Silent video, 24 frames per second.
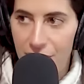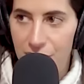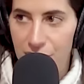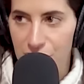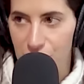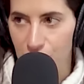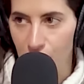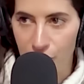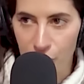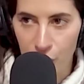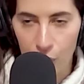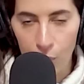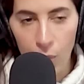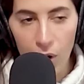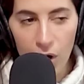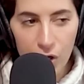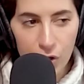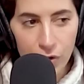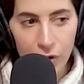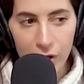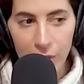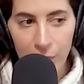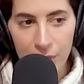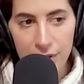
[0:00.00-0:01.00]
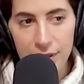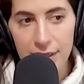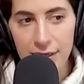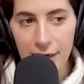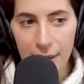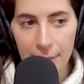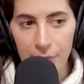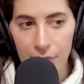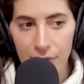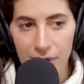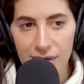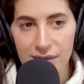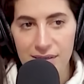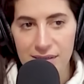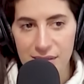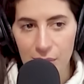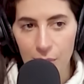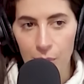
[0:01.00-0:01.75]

That so if you're wondering do. what the number is,